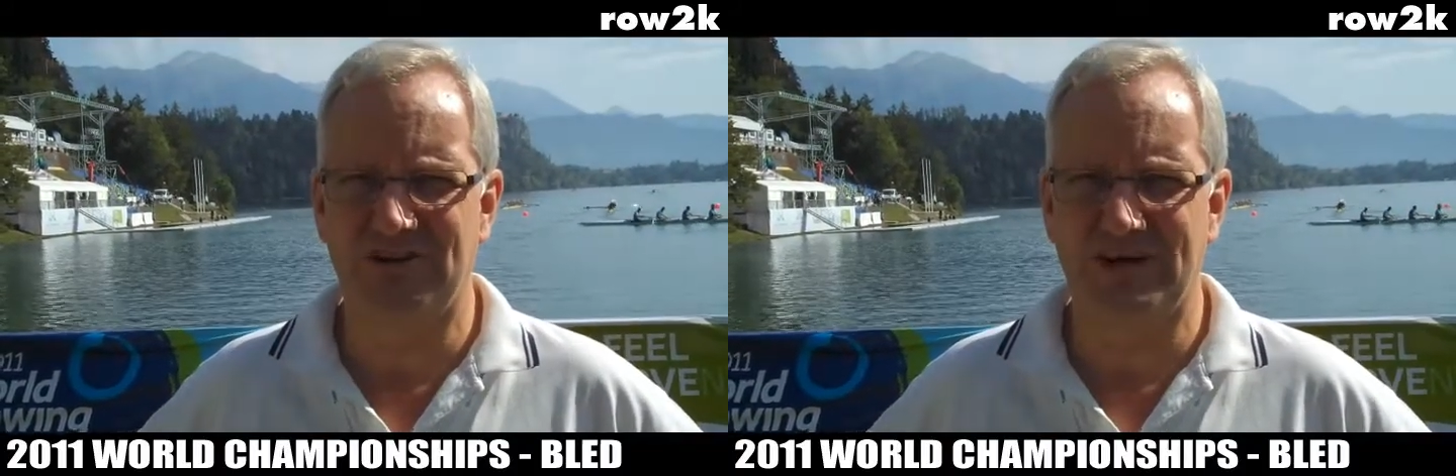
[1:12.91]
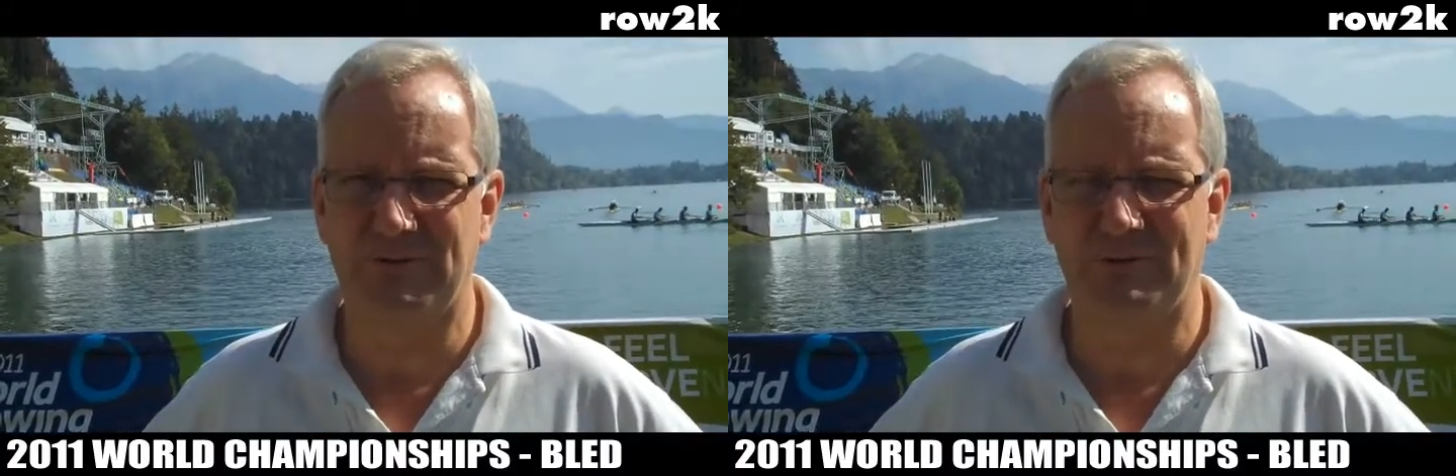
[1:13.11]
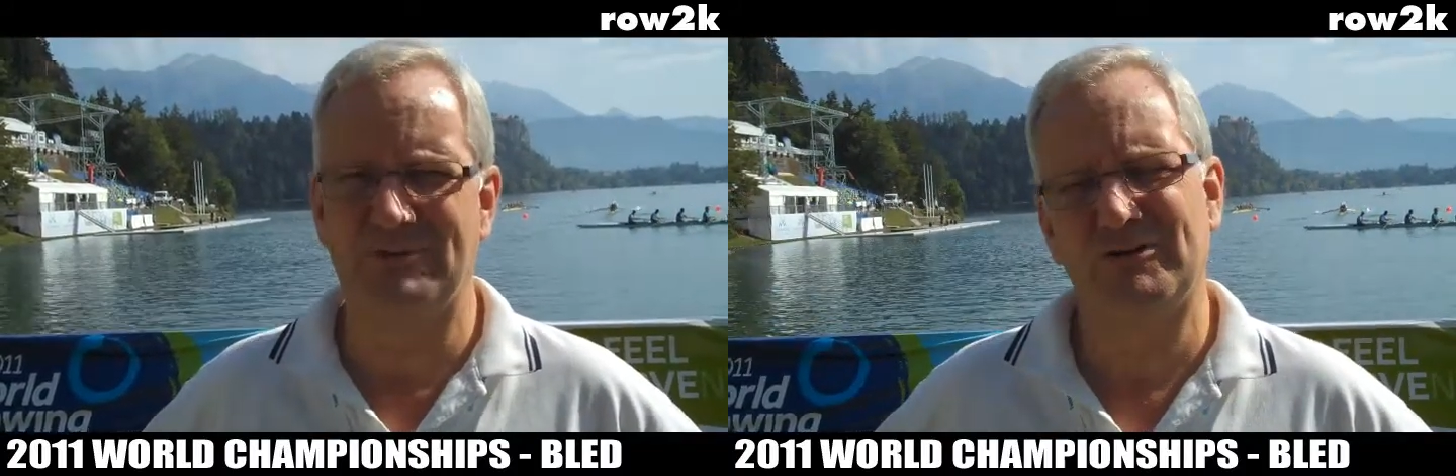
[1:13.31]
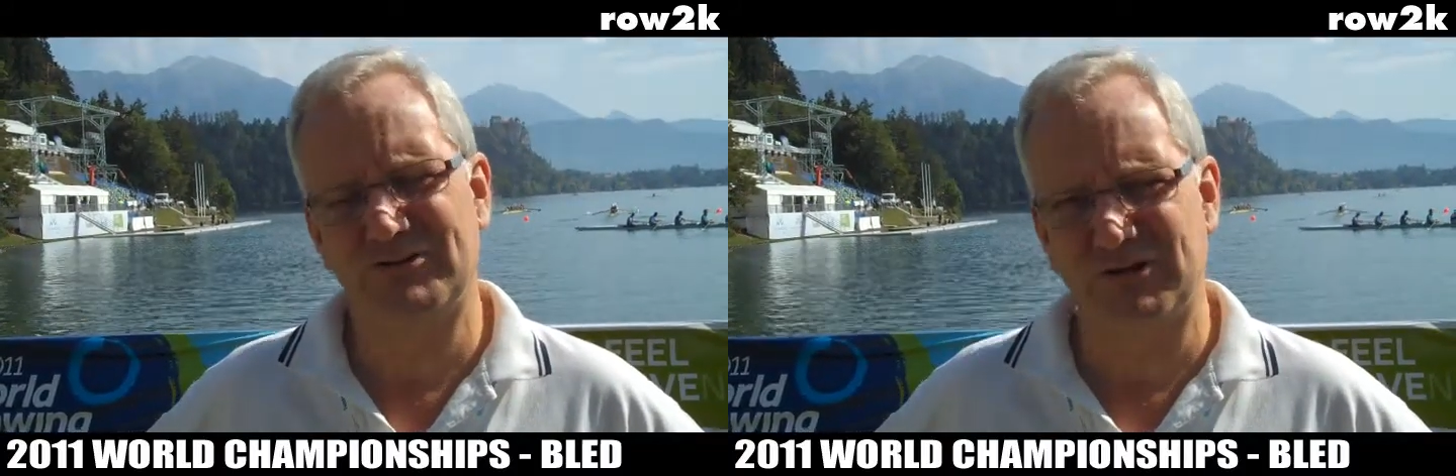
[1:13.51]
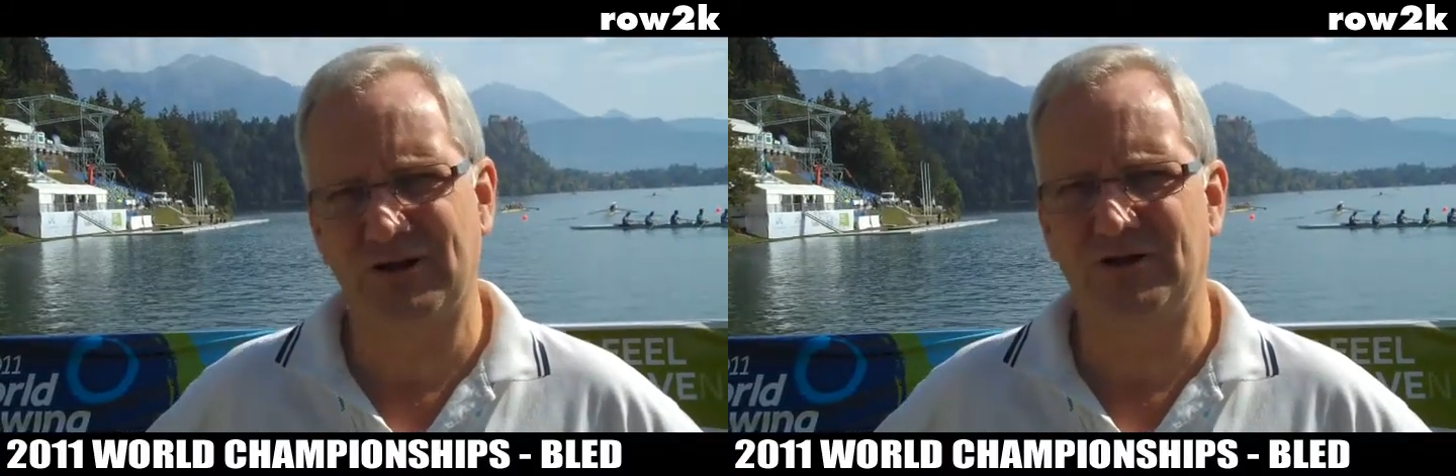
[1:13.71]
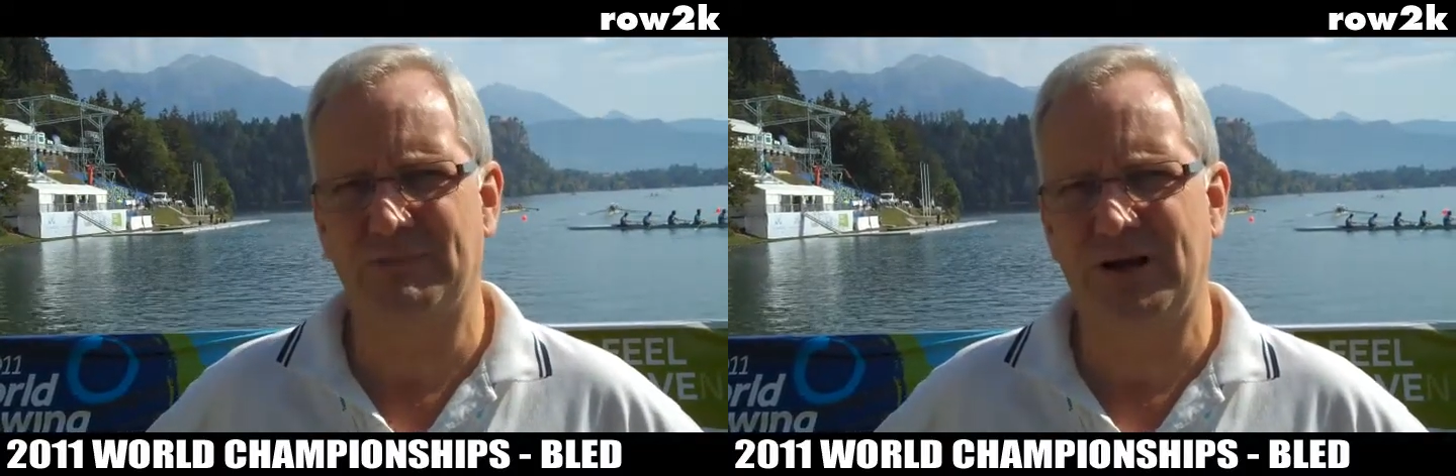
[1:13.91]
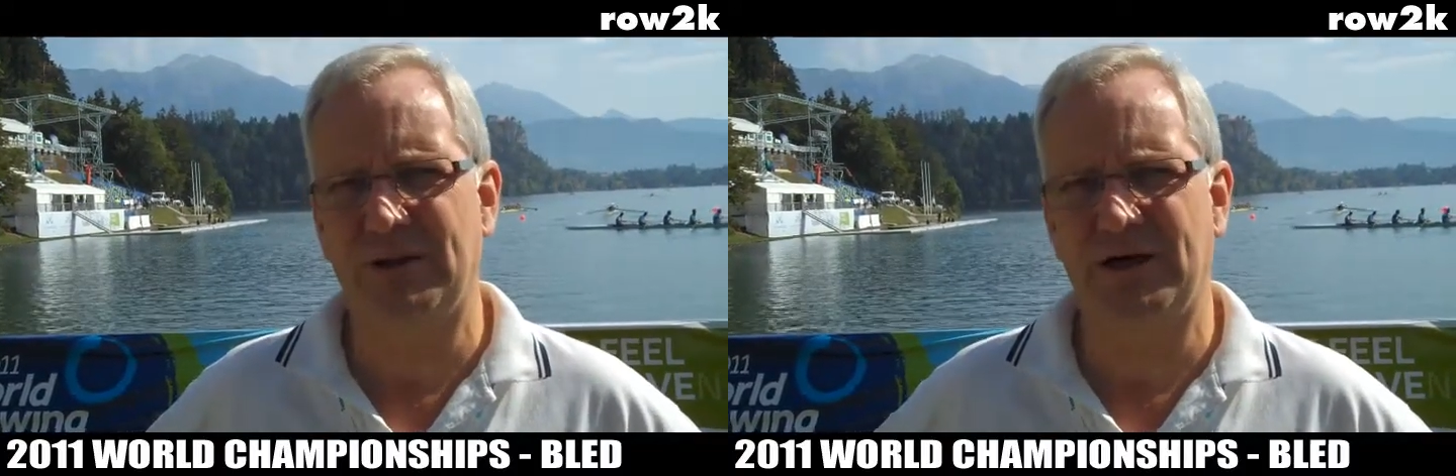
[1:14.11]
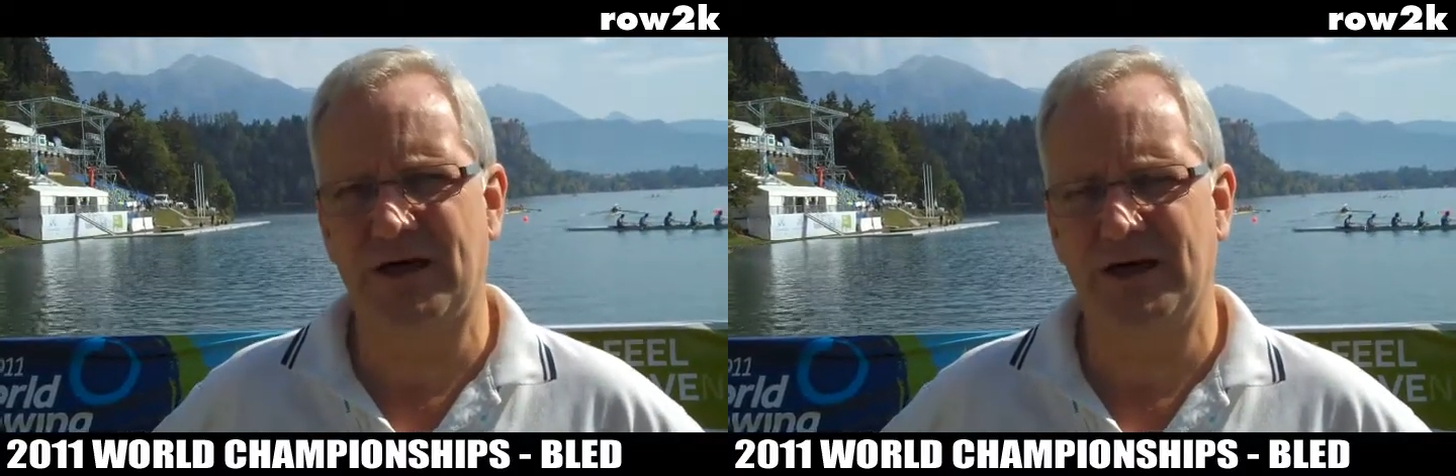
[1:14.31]
here, but we've also got
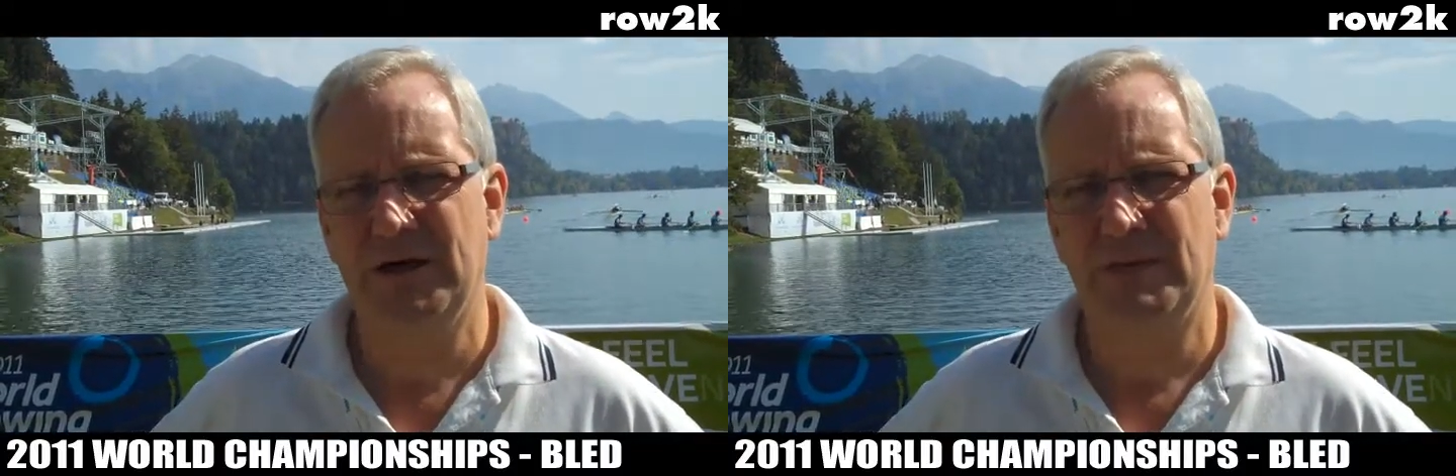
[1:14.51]
many